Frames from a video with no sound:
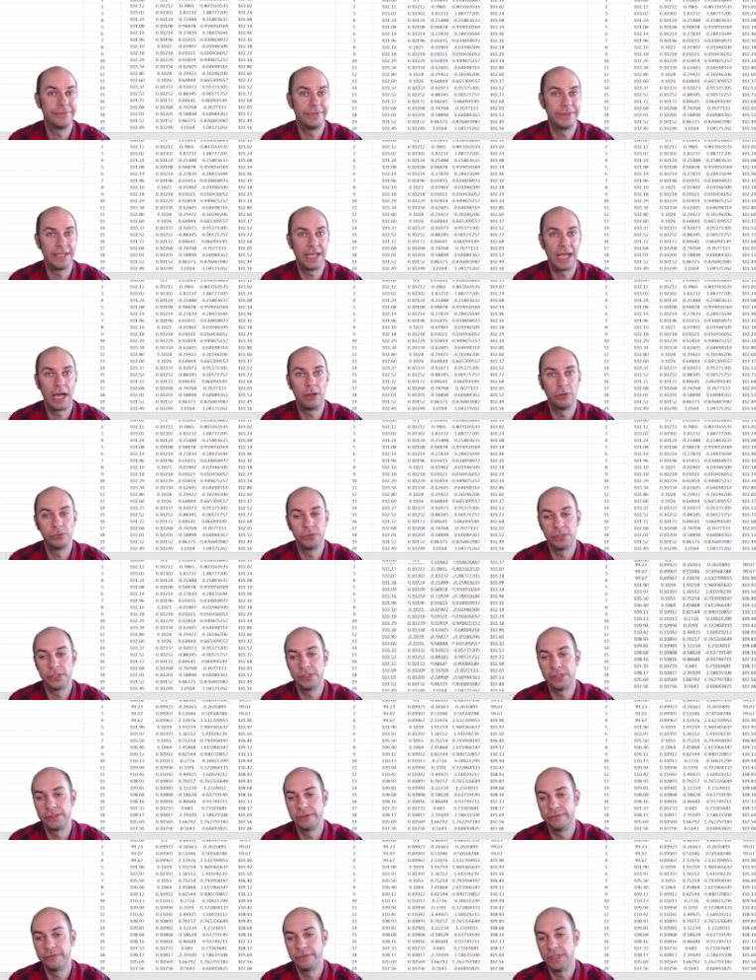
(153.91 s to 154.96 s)

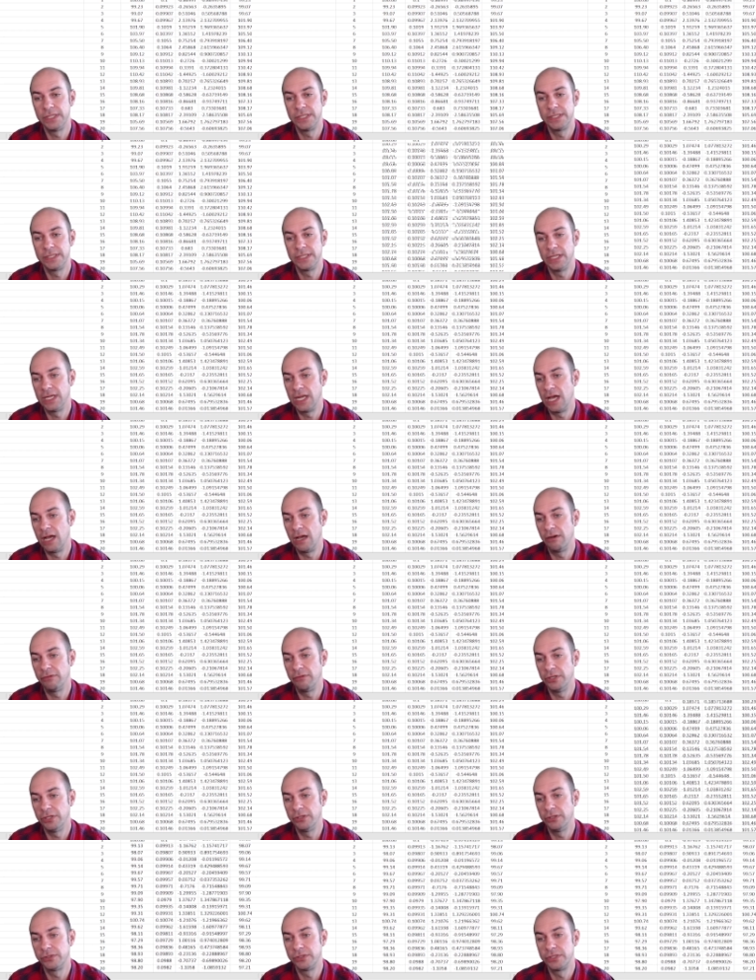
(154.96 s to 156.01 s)
thousands of these
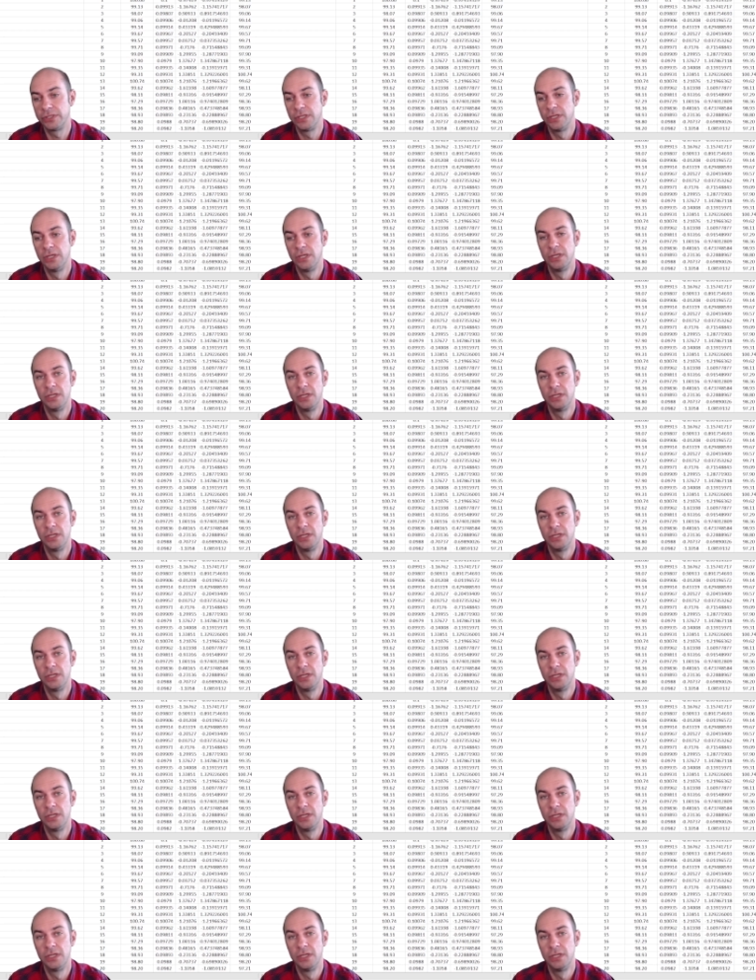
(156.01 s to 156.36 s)
scenarios.